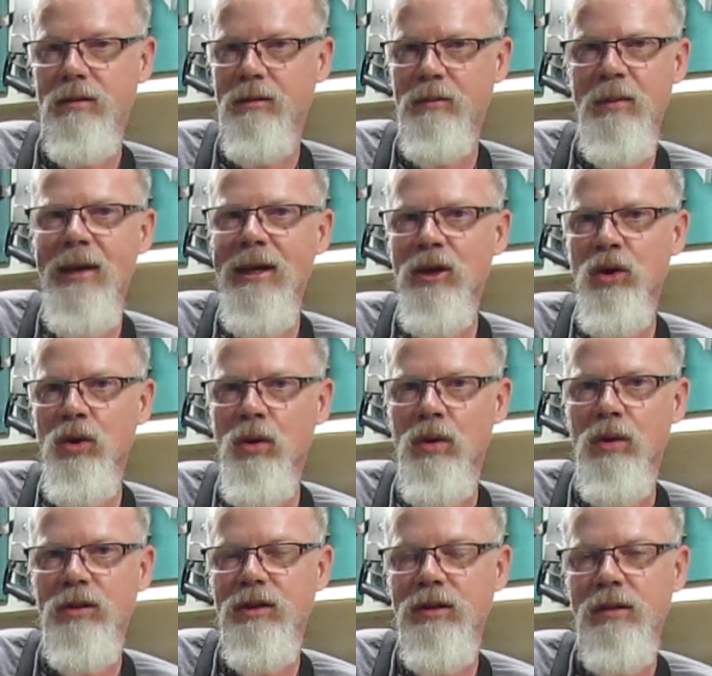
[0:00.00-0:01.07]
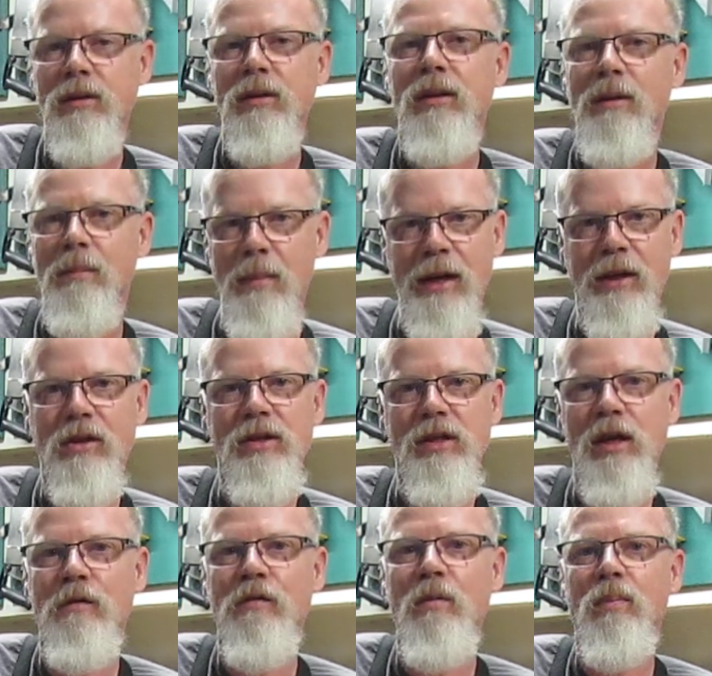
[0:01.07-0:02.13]
We make tools. Make
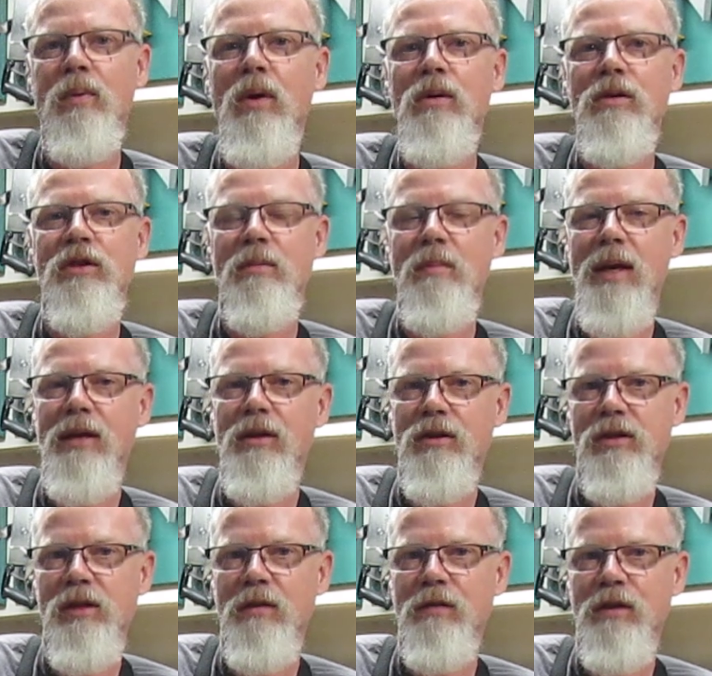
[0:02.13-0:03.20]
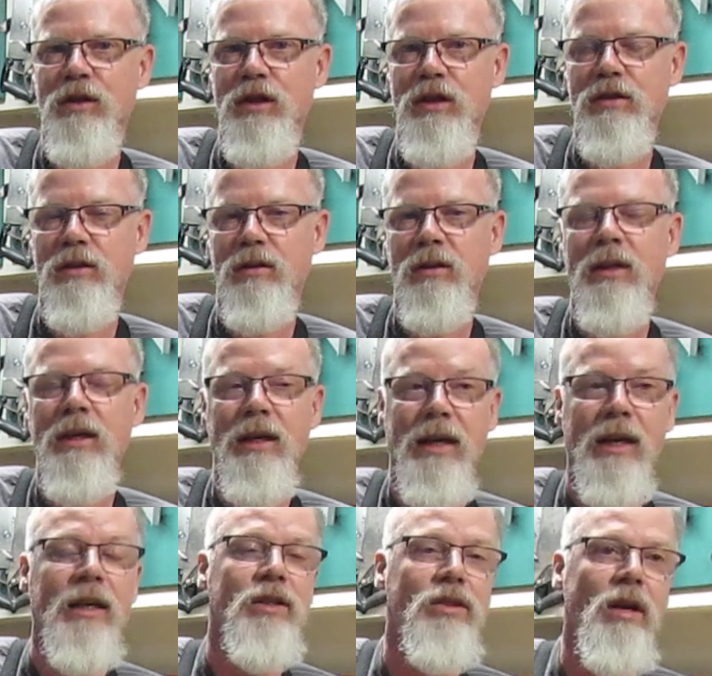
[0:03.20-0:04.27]
yourself a broach and make yourself a chisel.
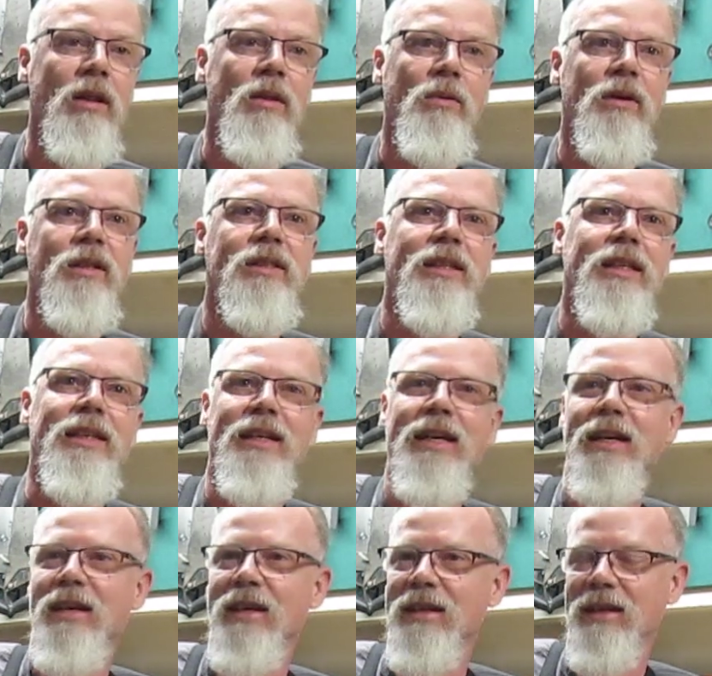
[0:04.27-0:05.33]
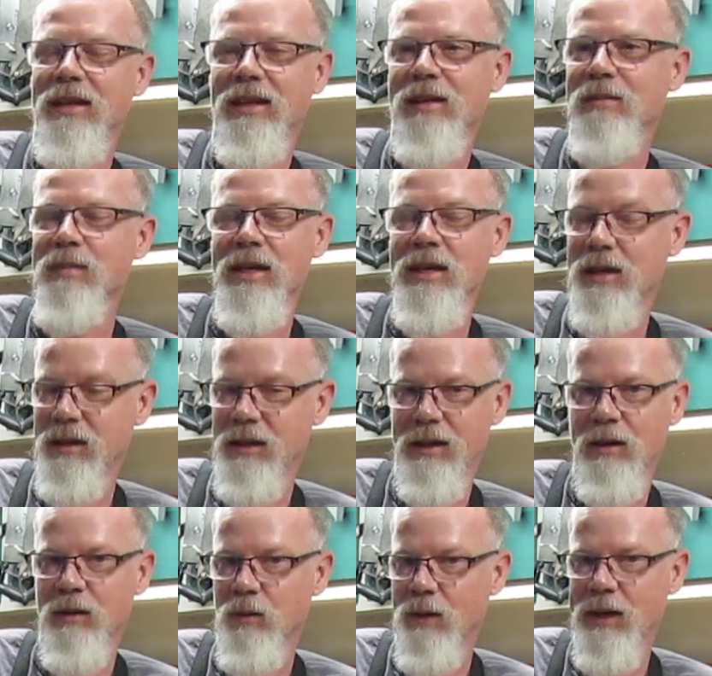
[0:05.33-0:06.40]
And I saw the ones that he did and, immediately
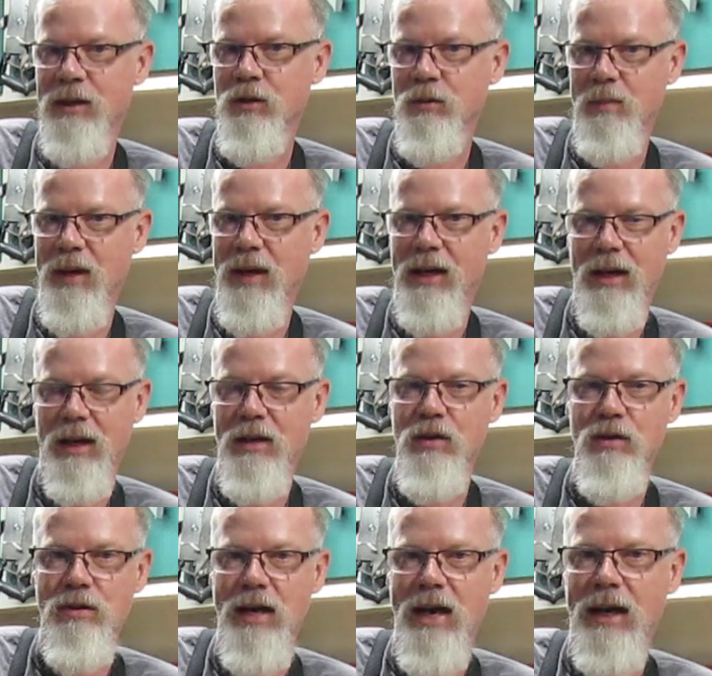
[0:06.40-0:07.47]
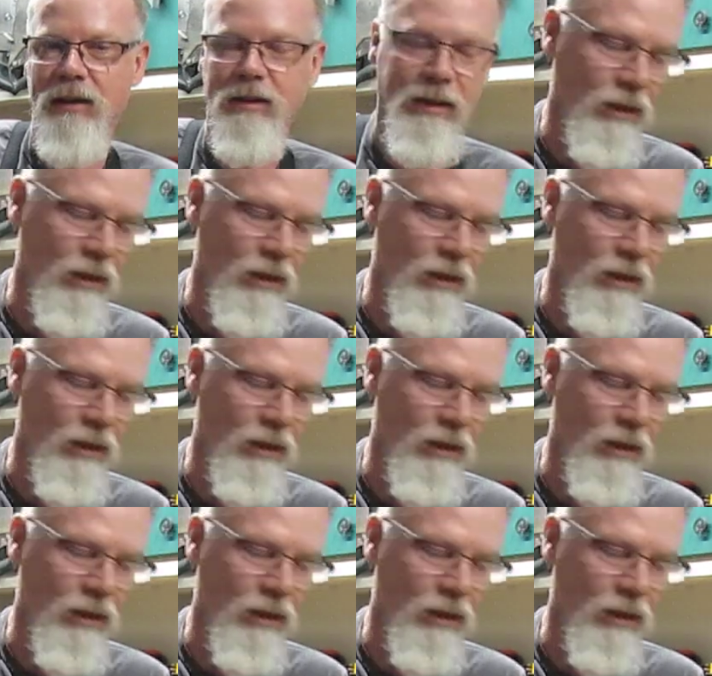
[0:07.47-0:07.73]
they were way too big. I knew that.